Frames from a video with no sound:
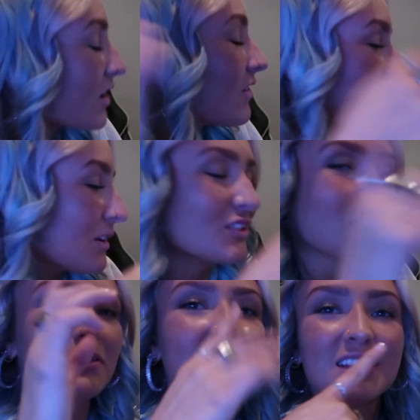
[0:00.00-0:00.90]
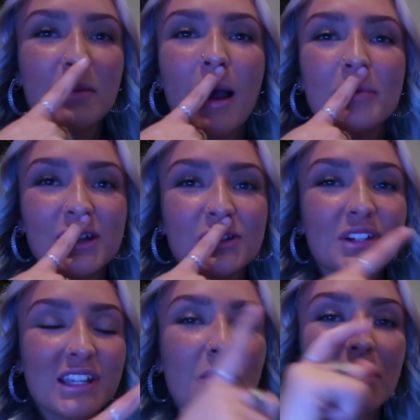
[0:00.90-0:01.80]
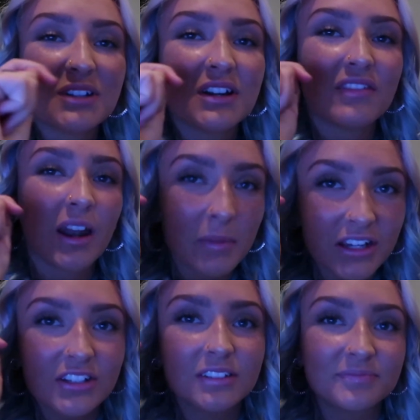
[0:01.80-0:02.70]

Art of Animation, I was gonna say Pop Century. It was Art of Animation.